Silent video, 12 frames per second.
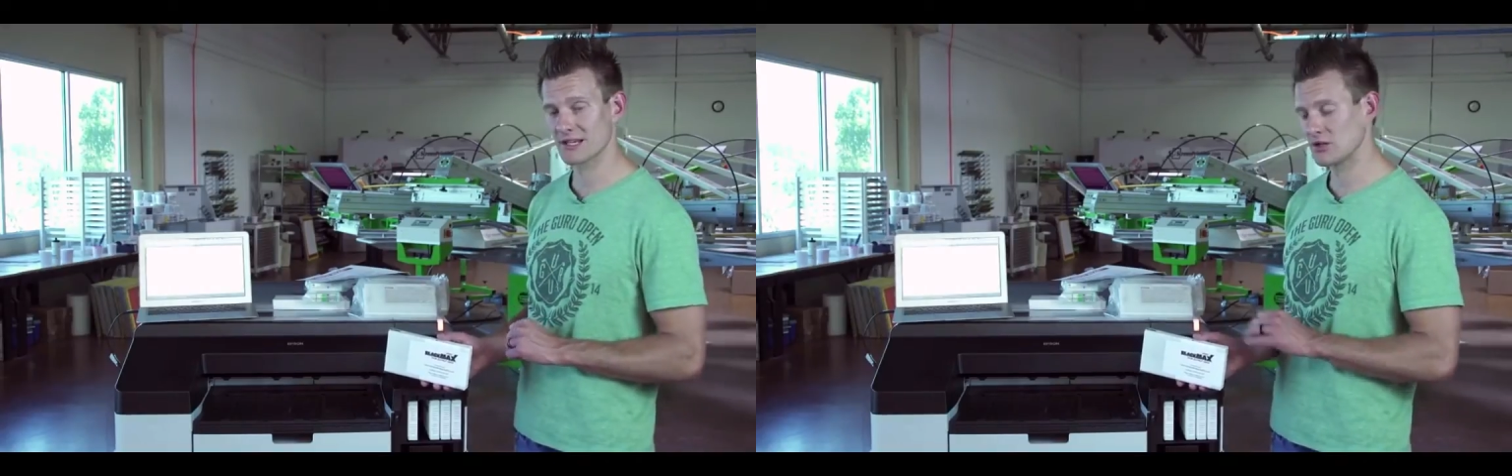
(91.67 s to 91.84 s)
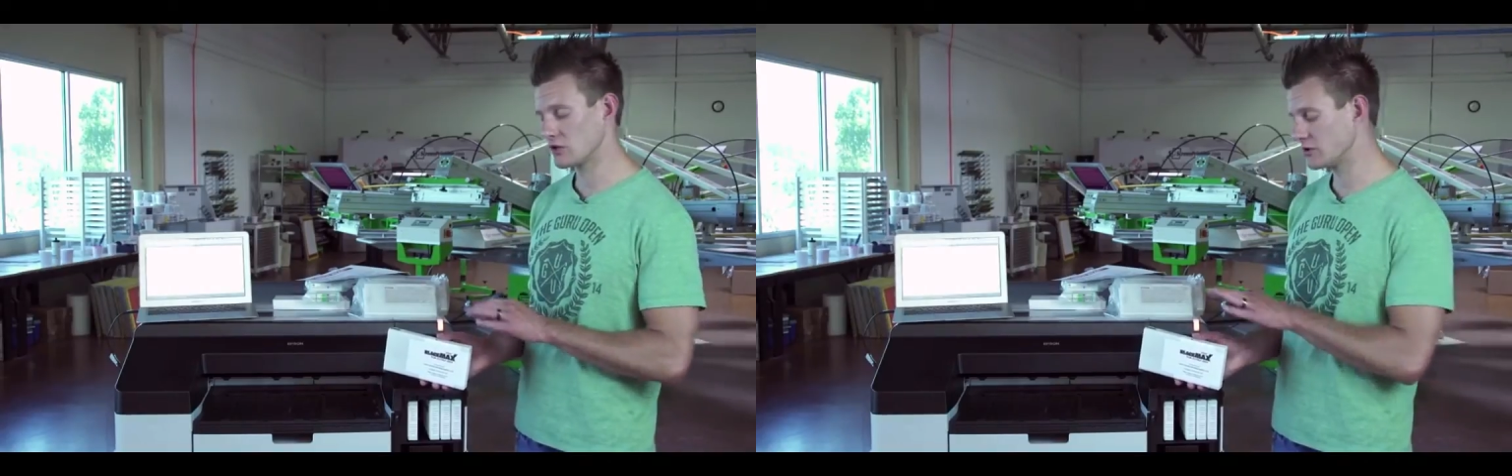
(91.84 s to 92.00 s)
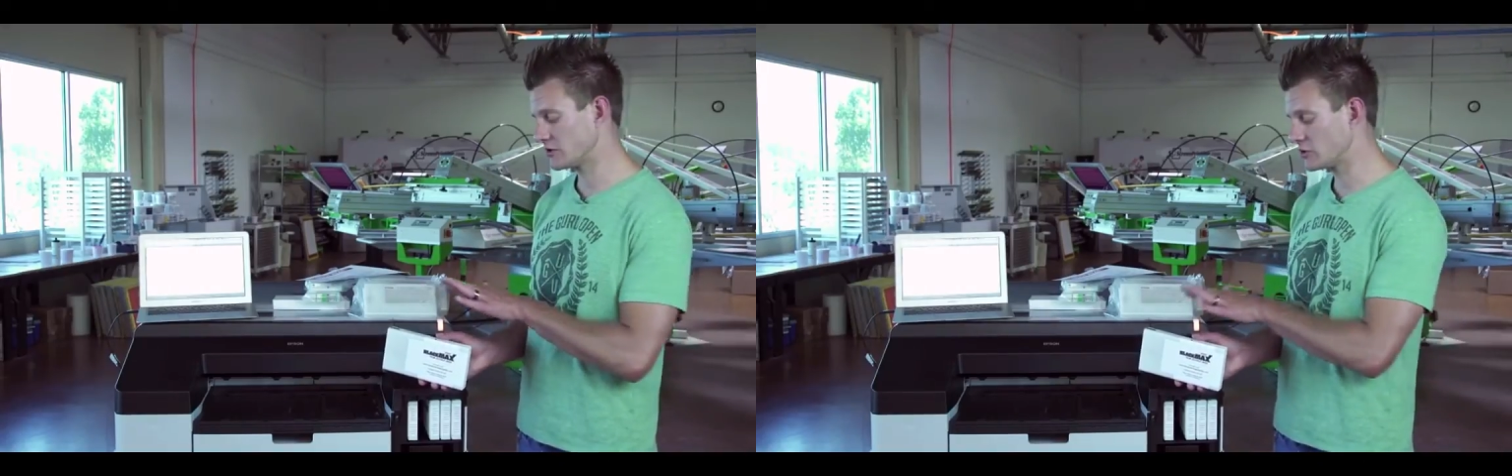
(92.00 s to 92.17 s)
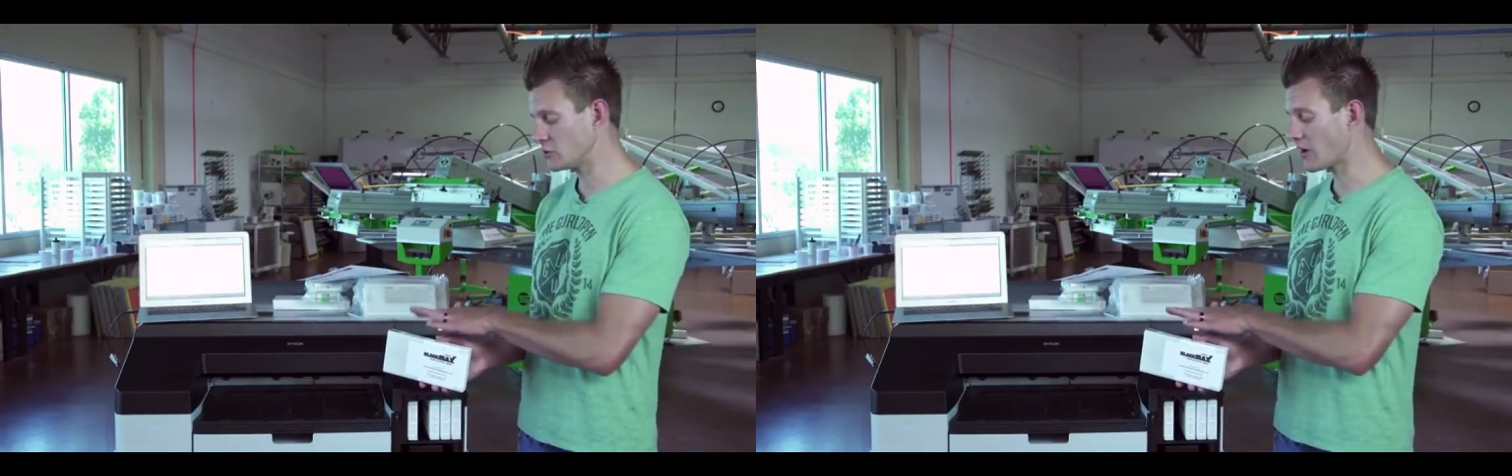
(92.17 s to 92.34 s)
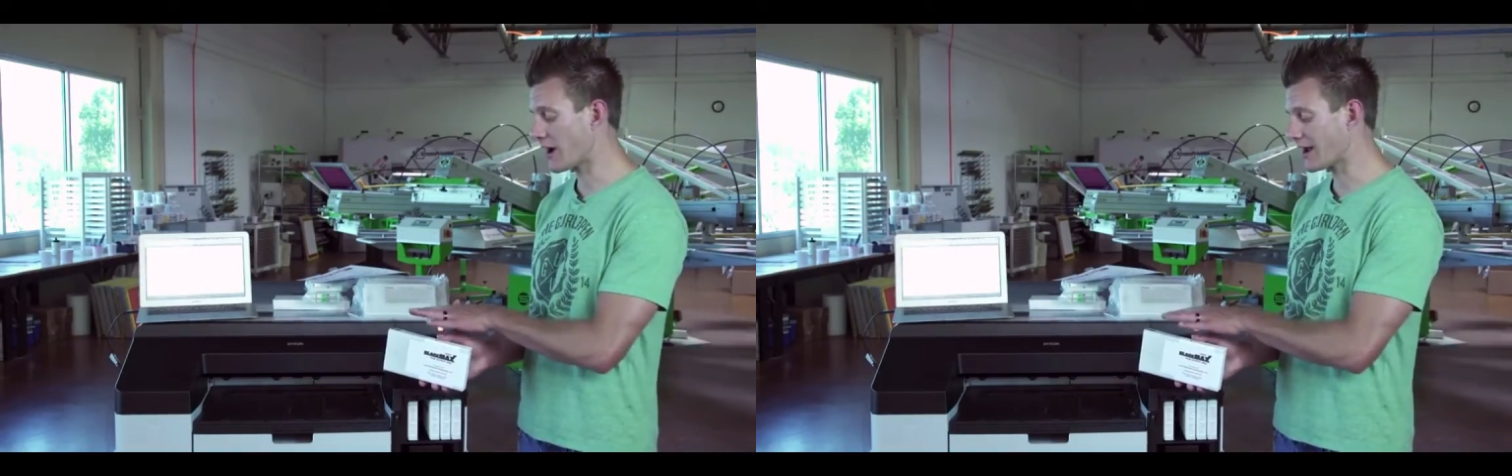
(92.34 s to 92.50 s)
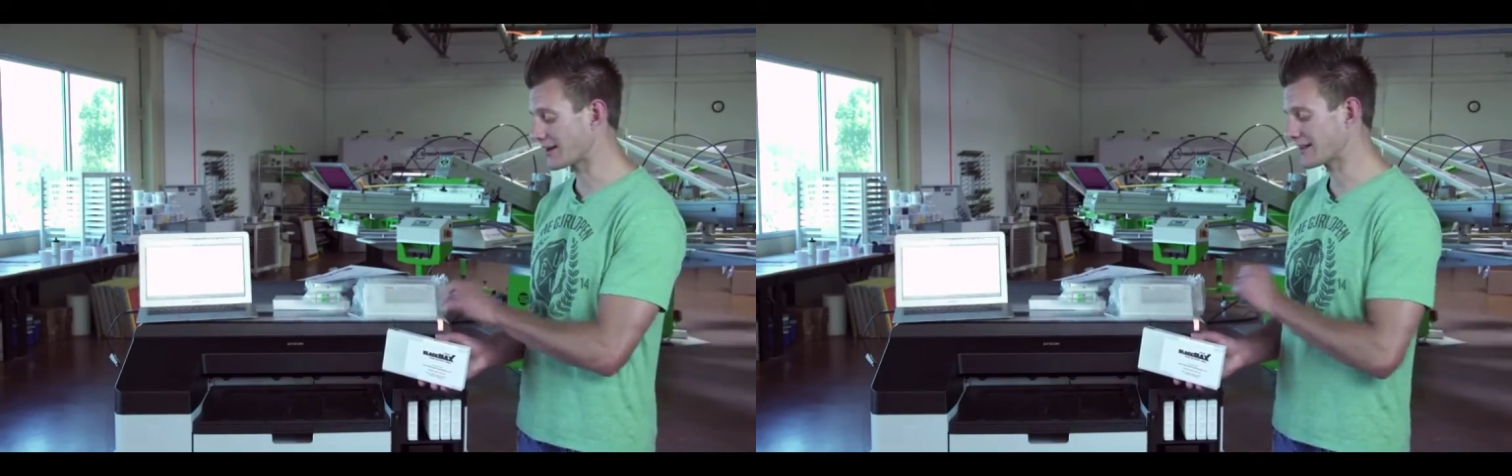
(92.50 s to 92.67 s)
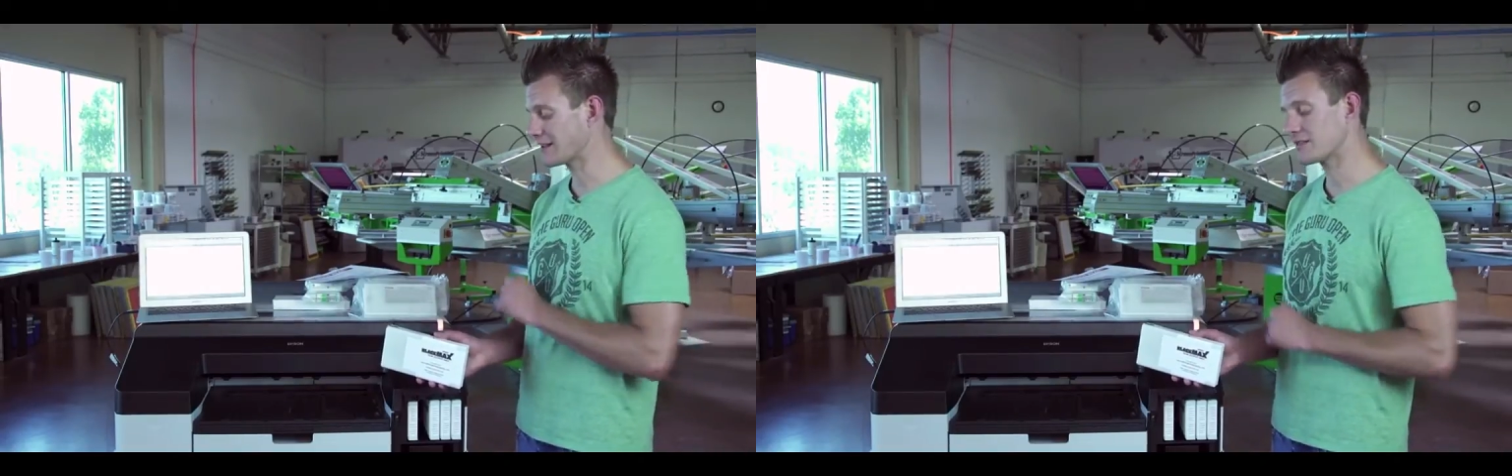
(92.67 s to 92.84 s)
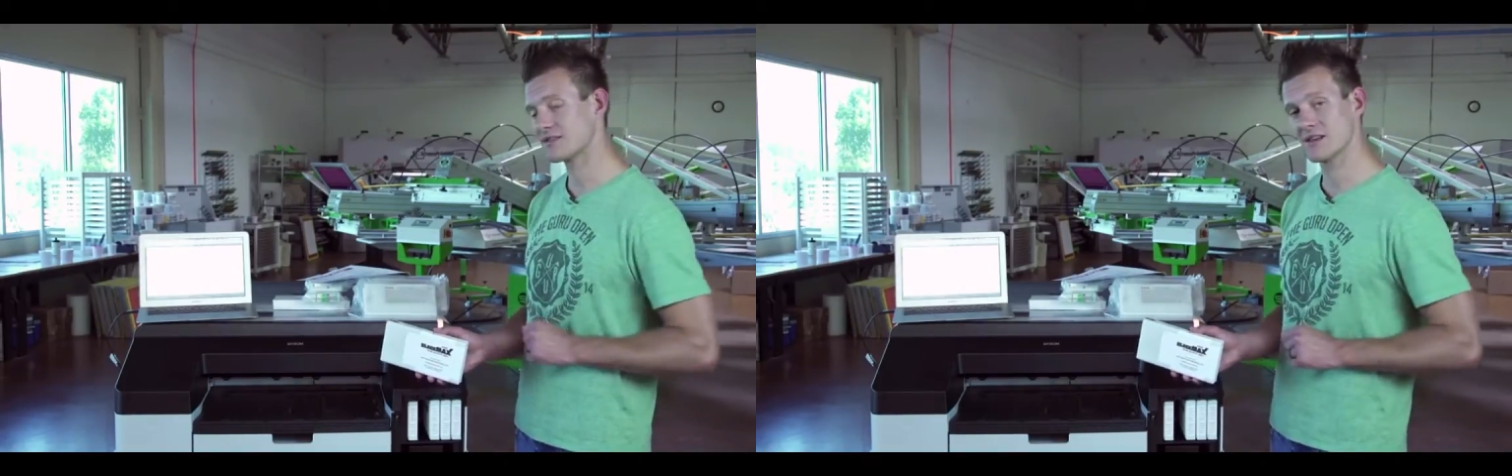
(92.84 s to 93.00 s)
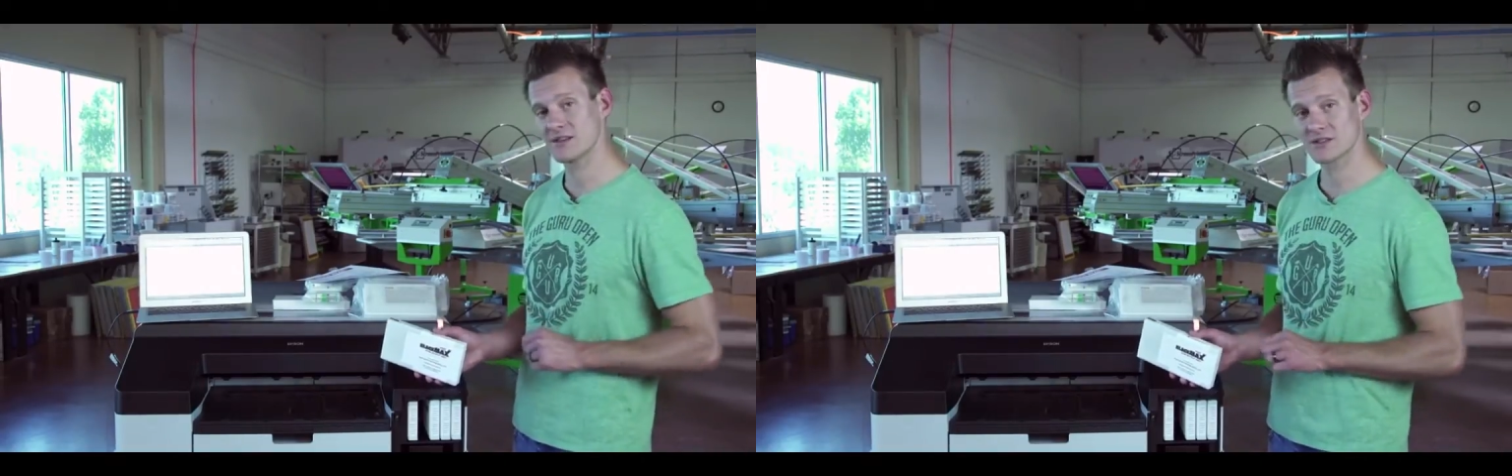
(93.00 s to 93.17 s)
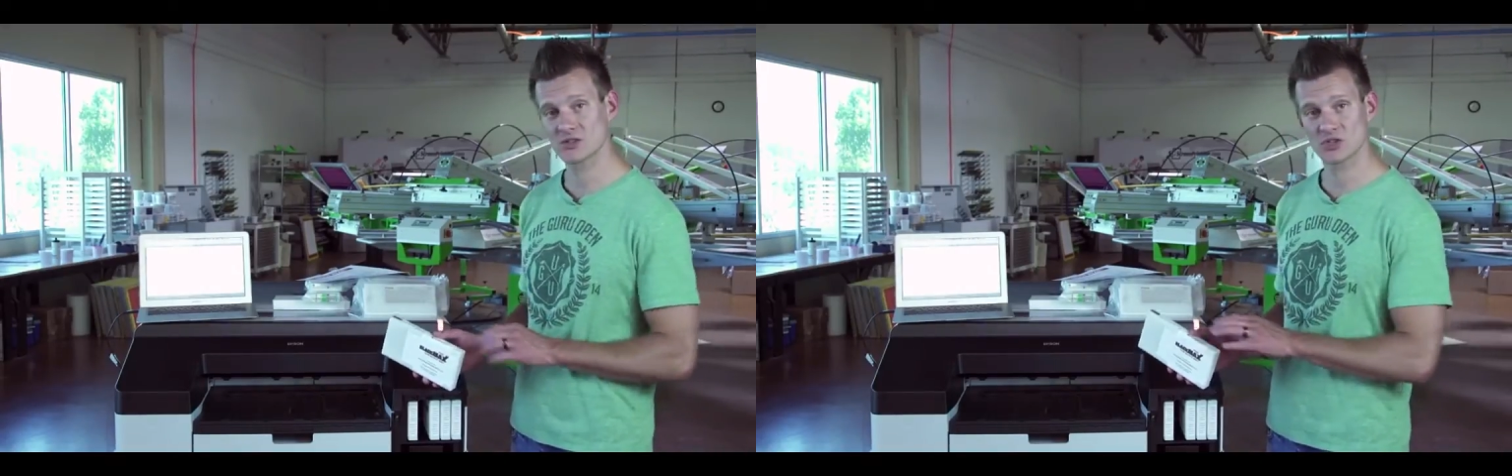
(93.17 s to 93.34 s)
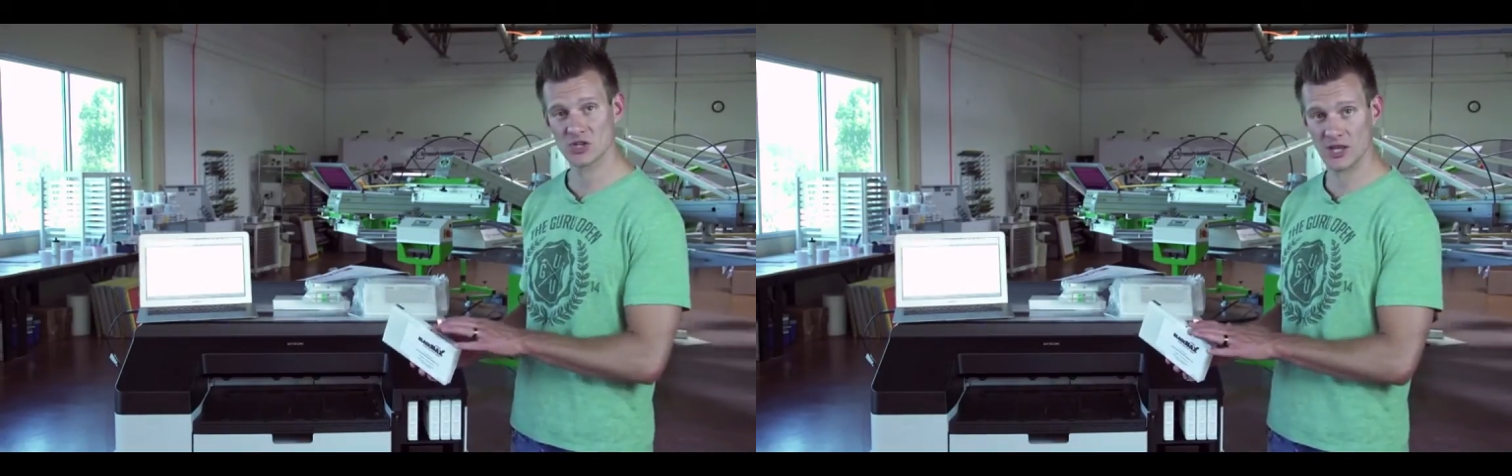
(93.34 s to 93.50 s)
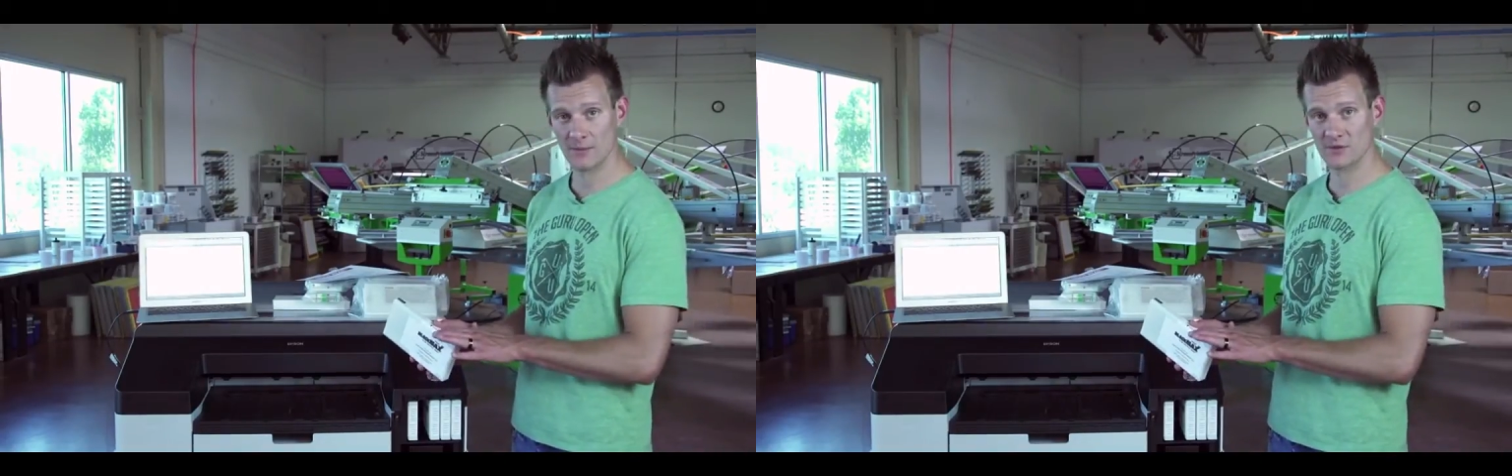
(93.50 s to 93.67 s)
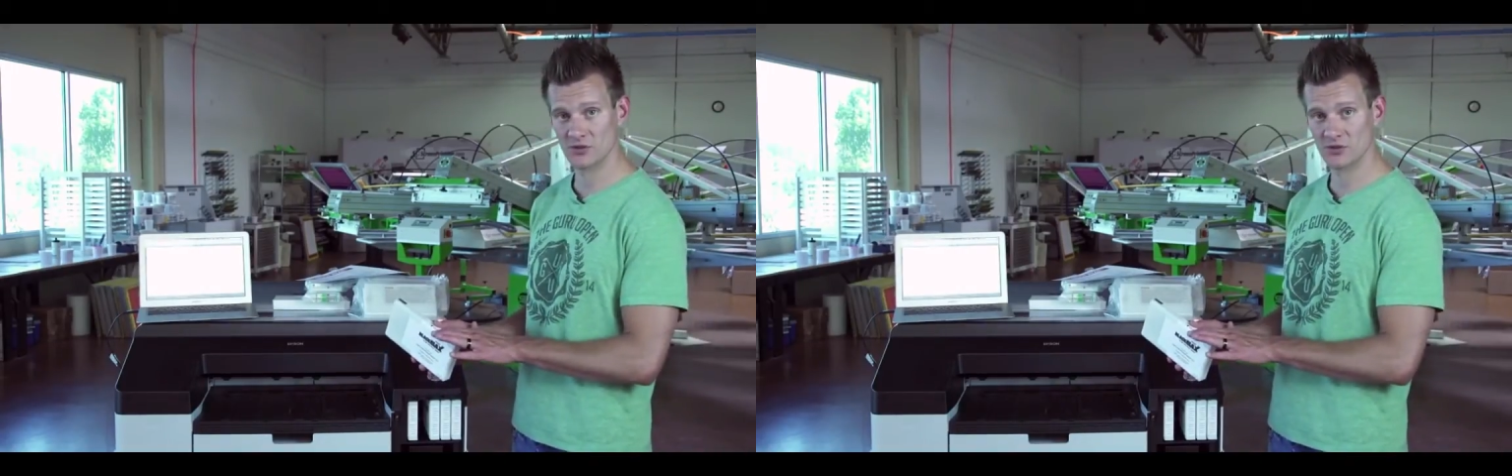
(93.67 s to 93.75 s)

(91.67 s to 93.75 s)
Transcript: and you do not get this chip,